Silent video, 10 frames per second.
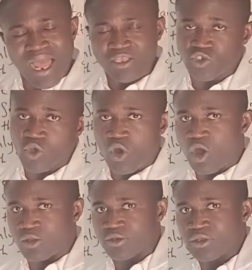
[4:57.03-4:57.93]
and so
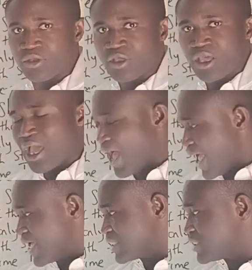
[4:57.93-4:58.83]
on. Are
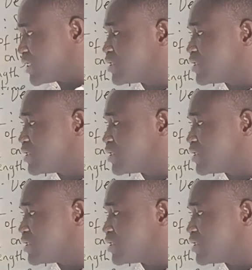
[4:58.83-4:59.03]
you getting it?